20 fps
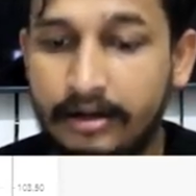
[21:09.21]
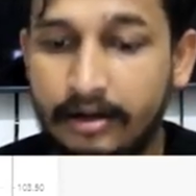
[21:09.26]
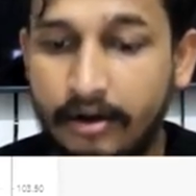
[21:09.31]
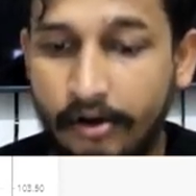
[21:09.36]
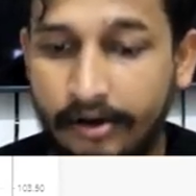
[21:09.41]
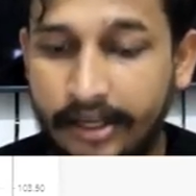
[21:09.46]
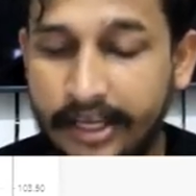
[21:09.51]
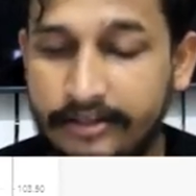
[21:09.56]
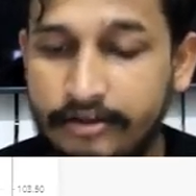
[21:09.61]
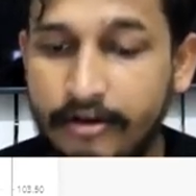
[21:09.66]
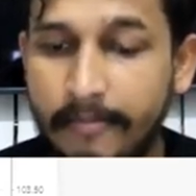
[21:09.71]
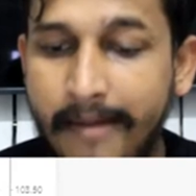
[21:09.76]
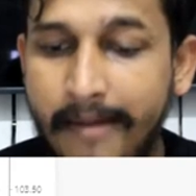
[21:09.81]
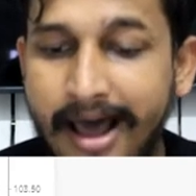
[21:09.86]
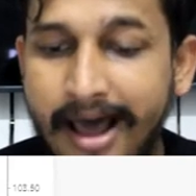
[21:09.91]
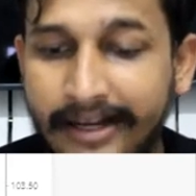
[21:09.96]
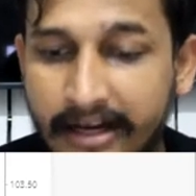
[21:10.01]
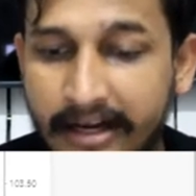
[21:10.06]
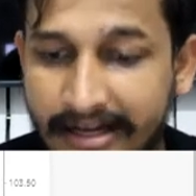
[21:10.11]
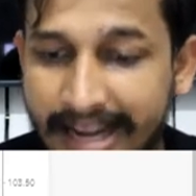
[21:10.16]
Okay, so
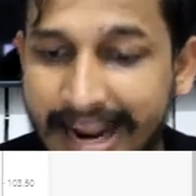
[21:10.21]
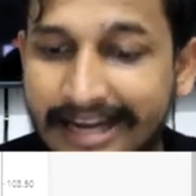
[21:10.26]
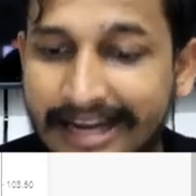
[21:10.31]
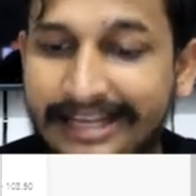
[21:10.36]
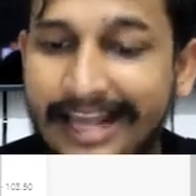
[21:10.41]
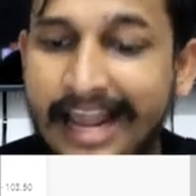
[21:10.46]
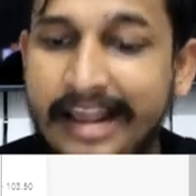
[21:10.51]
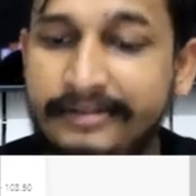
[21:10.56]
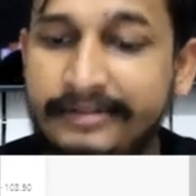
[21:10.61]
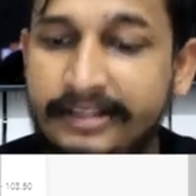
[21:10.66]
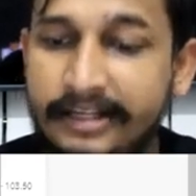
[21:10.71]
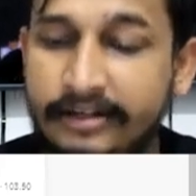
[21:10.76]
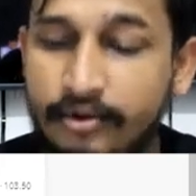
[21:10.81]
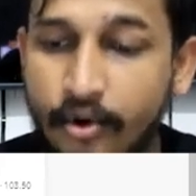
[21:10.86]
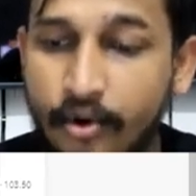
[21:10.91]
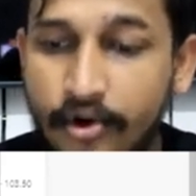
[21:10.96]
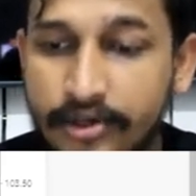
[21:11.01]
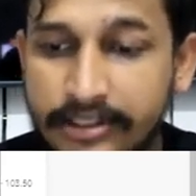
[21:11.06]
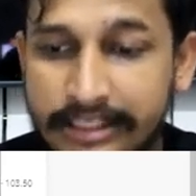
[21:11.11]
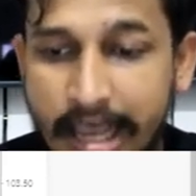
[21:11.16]
market at times it
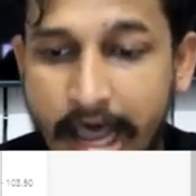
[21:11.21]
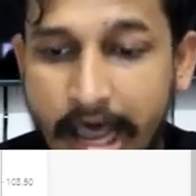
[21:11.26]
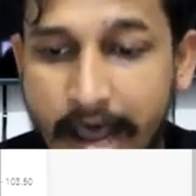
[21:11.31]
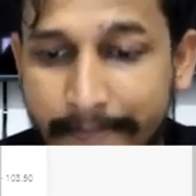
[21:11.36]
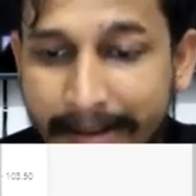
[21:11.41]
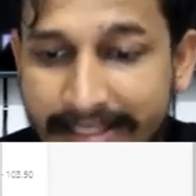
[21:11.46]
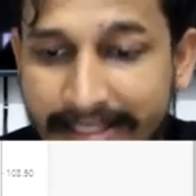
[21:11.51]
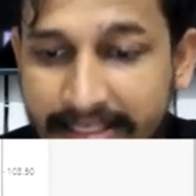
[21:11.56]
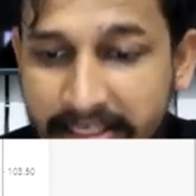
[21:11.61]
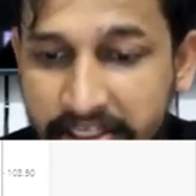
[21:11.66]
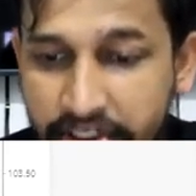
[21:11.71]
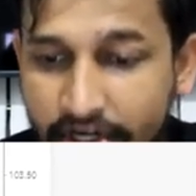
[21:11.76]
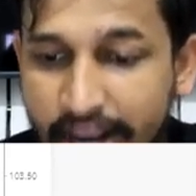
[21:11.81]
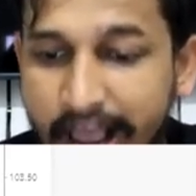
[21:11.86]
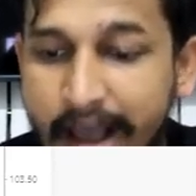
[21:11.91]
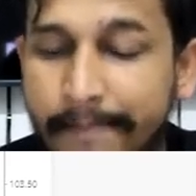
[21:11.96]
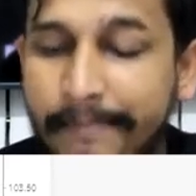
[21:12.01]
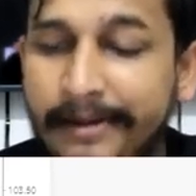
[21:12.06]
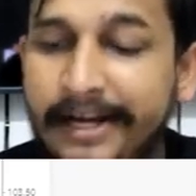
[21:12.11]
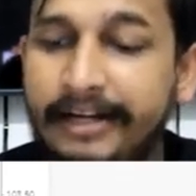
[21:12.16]
goes up and
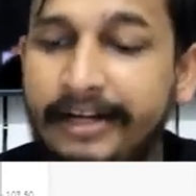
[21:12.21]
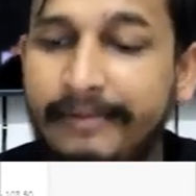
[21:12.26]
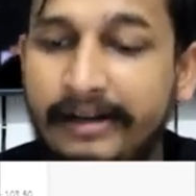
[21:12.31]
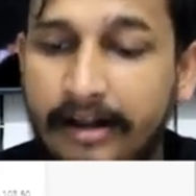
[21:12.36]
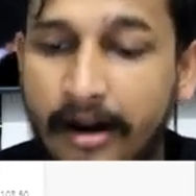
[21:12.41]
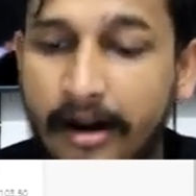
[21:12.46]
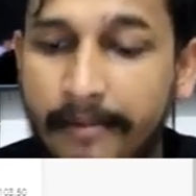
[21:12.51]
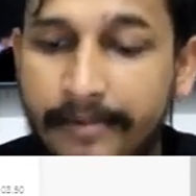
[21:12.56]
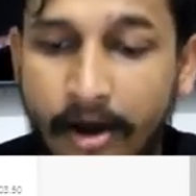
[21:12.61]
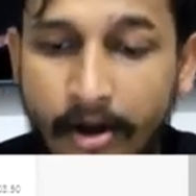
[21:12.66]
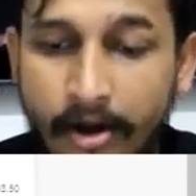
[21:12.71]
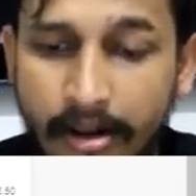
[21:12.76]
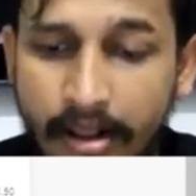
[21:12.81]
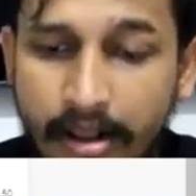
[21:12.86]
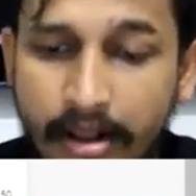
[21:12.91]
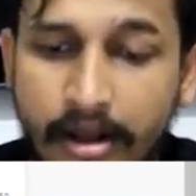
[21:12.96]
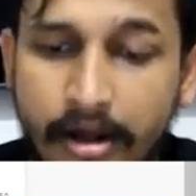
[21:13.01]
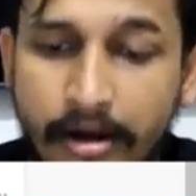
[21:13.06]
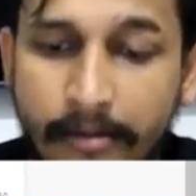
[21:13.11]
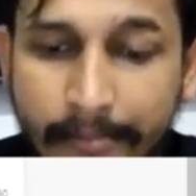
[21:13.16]
sharply it will come down,
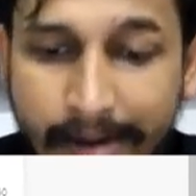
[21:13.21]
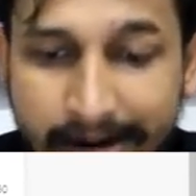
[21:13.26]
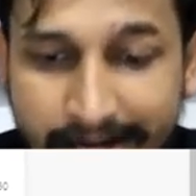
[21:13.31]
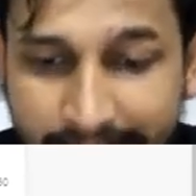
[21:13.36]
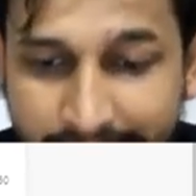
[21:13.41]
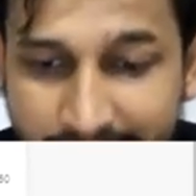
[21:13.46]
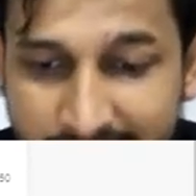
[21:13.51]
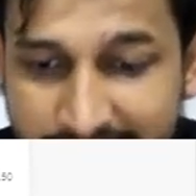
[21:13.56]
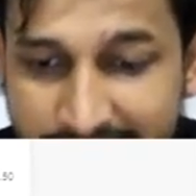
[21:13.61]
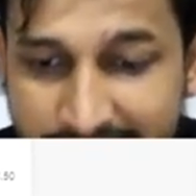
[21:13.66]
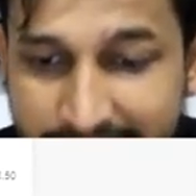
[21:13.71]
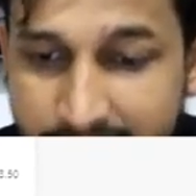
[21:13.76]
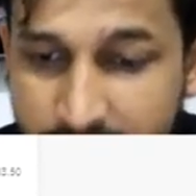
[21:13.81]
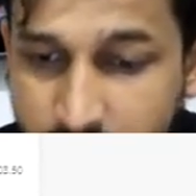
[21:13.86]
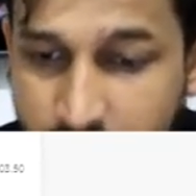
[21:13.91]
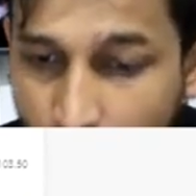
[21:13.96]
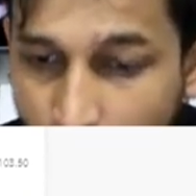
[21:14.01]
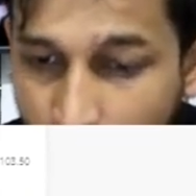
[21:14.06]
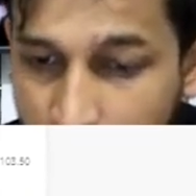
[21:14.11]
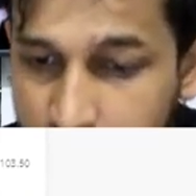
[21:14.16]
but these things
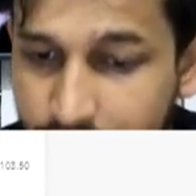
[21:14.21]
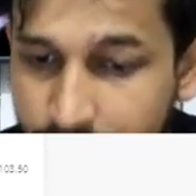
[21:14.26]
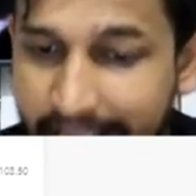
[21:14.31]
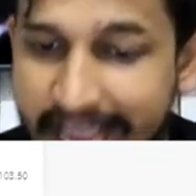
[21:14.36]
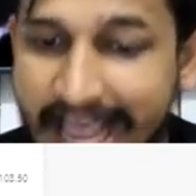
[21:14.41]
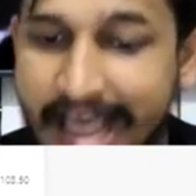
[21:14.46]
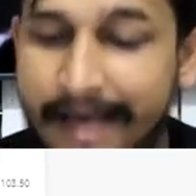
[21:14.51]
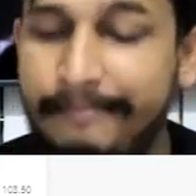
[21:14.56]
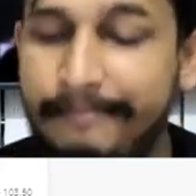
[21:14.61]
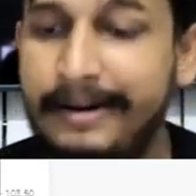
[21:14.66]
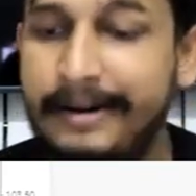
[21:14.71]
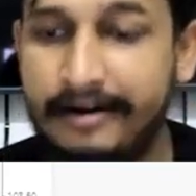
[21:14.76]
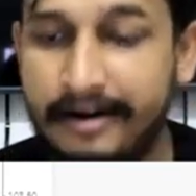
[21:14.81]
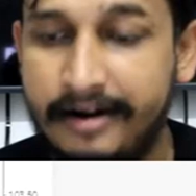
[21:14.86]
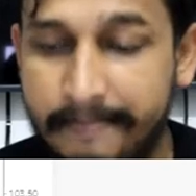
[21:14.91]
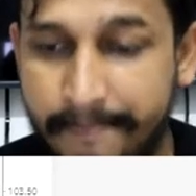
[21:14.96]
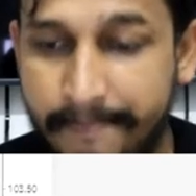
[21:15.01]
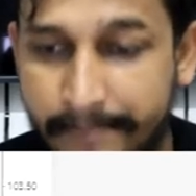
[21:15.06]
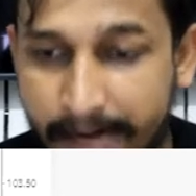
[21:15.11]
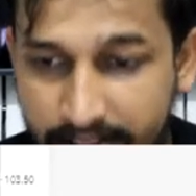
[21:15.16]
also have been
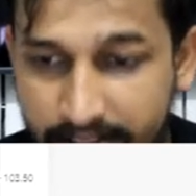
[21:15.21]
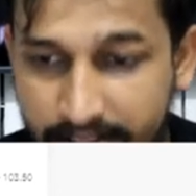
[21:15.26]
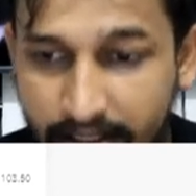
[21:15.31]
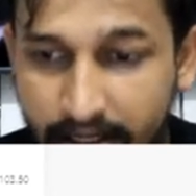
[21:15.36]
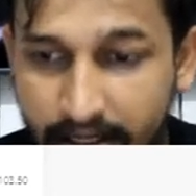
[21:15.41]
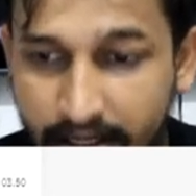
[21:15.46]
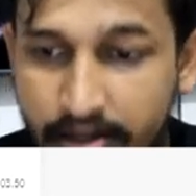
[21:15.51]
replaced.